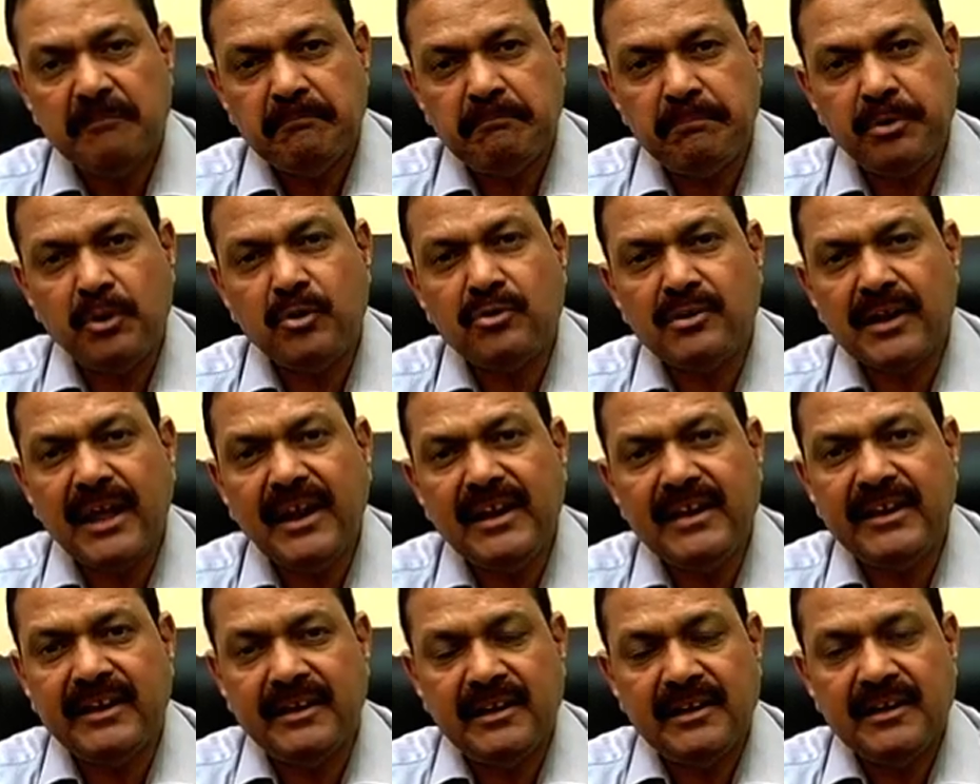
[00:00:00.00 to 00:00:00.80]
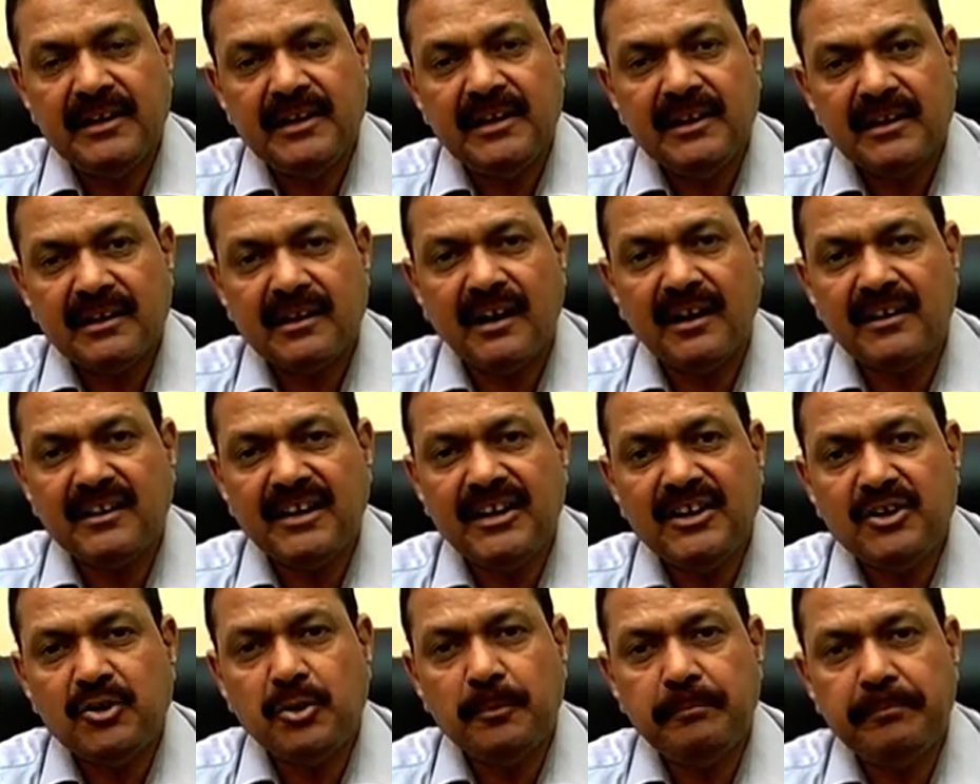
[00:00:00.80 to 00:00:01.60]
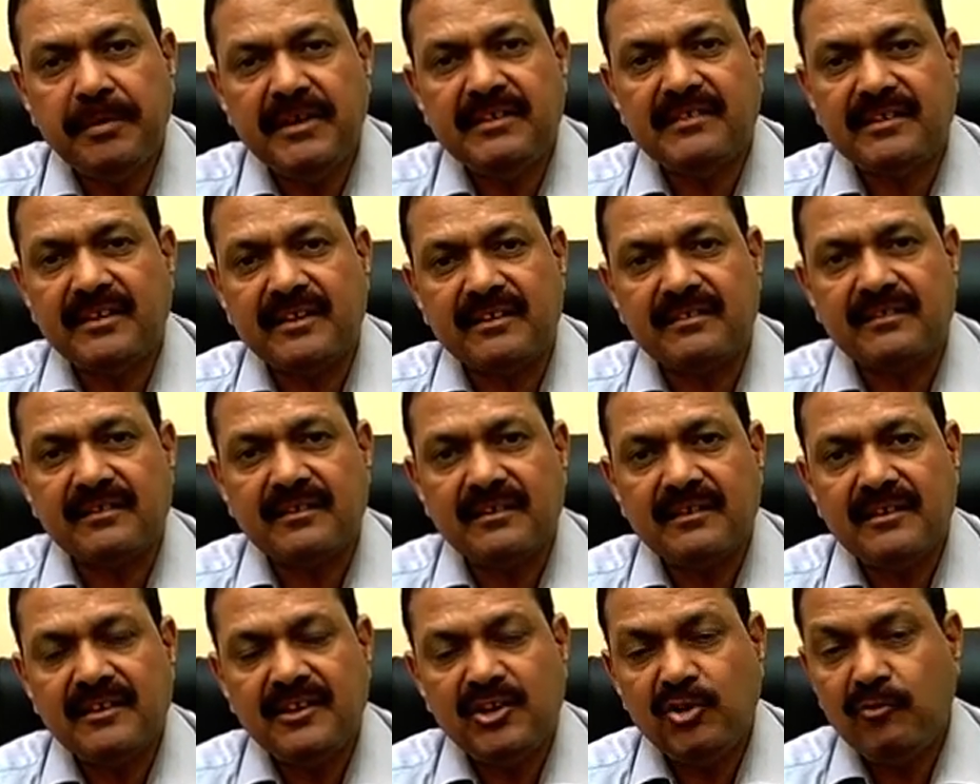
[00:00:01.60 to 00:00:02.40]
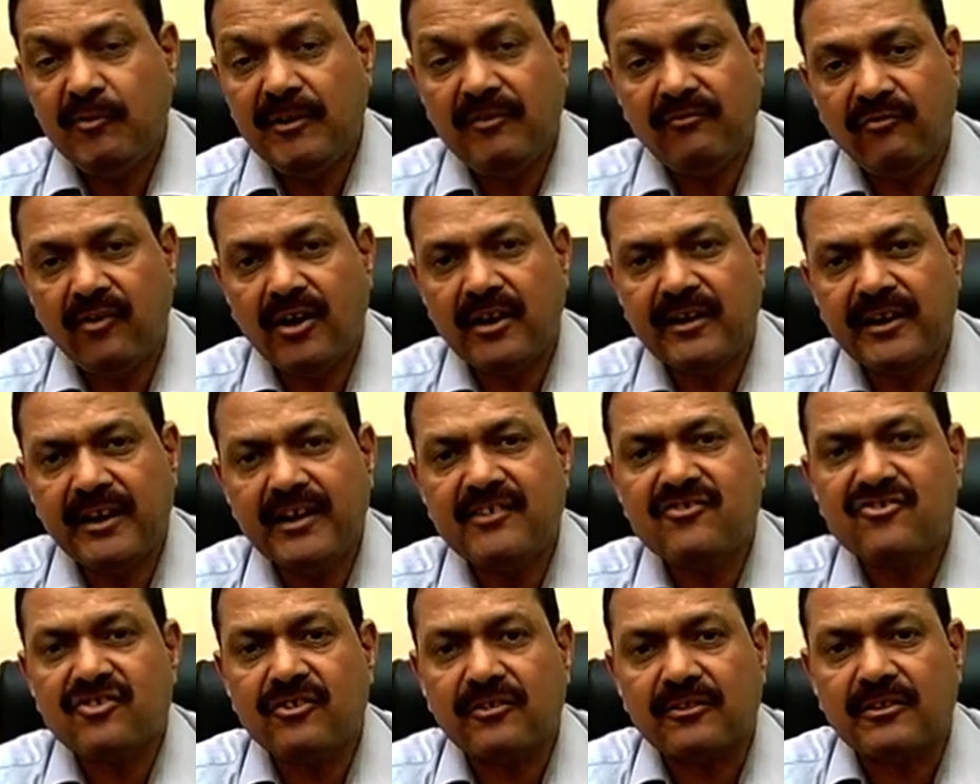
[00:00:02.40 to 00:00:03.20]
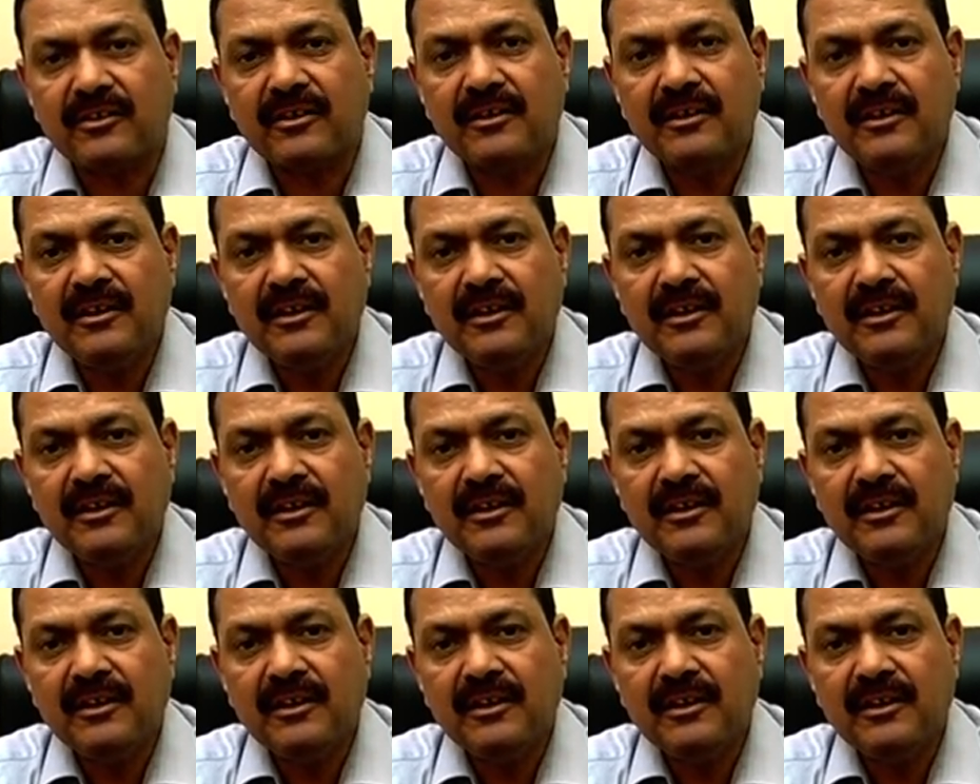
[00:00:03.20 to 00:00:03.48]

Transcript: brutally cut into pieces. You will forget truth.